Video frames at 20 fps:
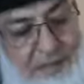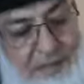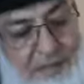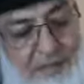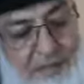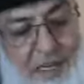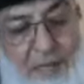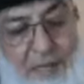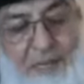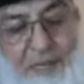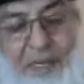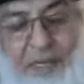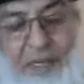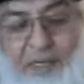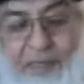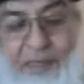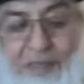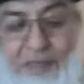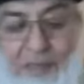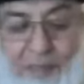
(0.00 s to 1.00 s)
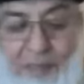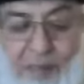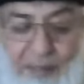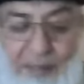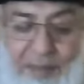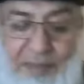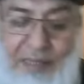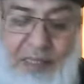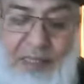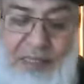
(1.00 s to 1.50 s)
liability of the
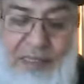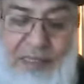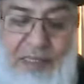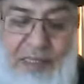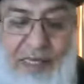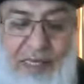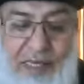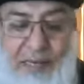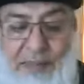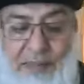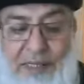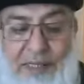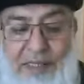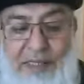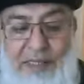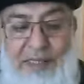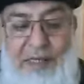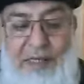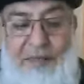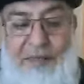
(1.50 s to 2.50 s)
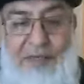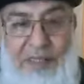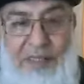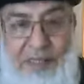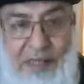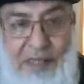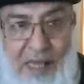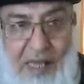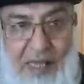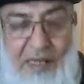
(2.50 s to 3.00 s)
members is limited. If it
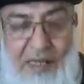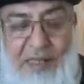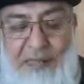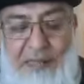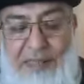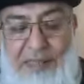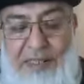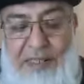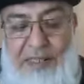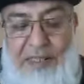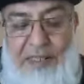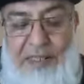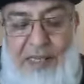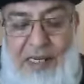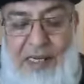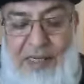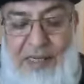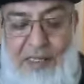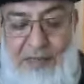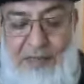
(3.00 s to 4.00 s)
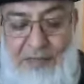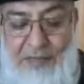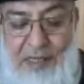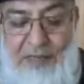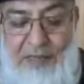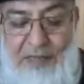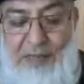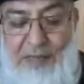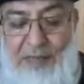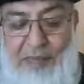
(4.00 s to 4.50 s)
is unlimited, then it
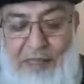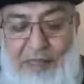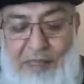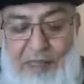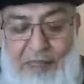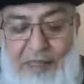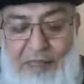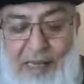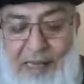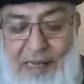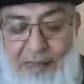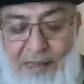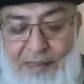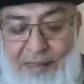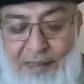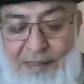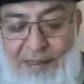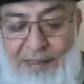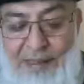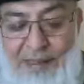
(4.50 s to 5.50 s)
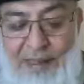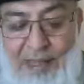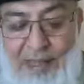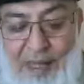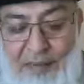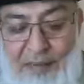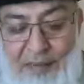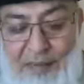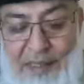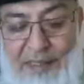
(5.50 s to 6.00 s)
must be mentioned that the
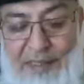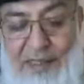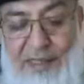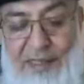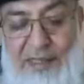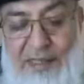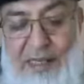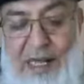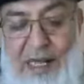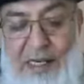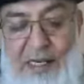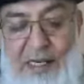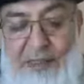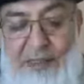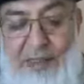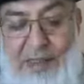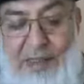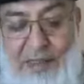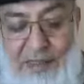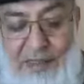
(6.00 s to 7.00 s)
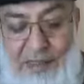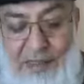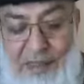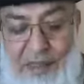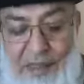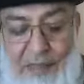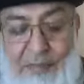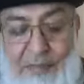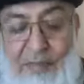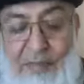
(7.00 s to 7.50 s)
liability is unlimited.
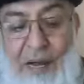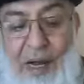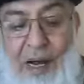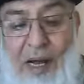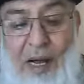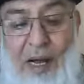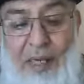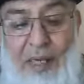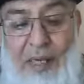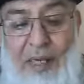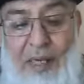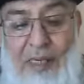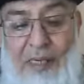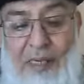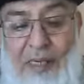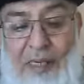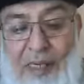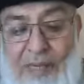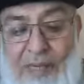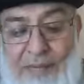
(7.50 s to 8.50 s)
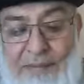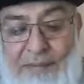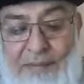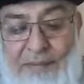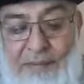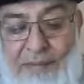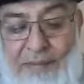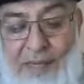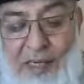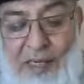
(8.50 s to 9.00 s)
Anything,
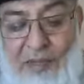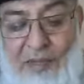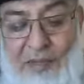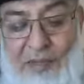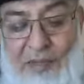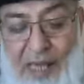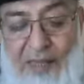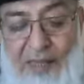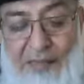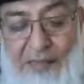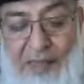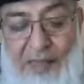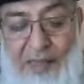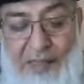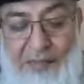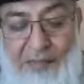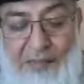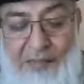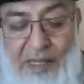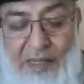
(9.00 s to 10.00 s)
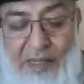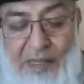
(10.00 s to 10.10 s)
you see, anyway, in